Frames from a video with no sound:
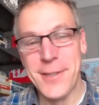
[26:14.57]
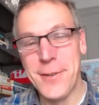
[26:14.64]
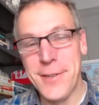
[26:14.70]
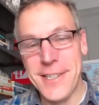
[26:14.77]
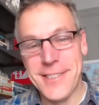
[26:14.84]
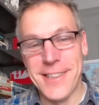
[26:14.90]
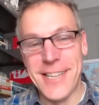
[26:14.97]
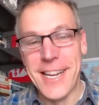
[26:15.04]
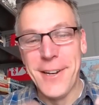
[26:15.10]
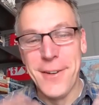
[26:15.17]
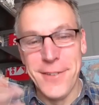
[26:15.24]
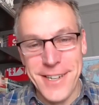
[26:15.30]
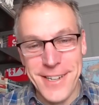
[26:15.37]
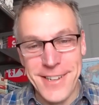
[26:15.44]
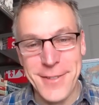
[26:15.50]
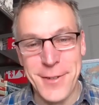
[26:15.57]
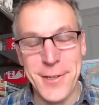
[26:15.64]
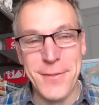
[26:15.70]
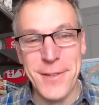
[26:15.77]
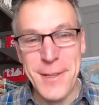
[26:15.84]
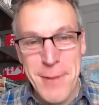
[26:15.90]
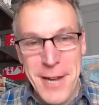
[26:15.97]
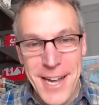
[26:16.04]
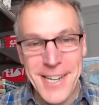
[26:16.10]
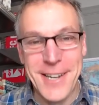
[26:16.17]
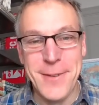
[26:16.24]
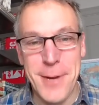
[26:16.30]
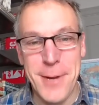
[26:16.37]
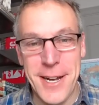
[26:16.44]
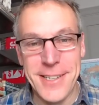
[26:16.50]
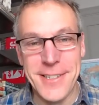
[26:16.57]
always lingering sort of in the back of your mind,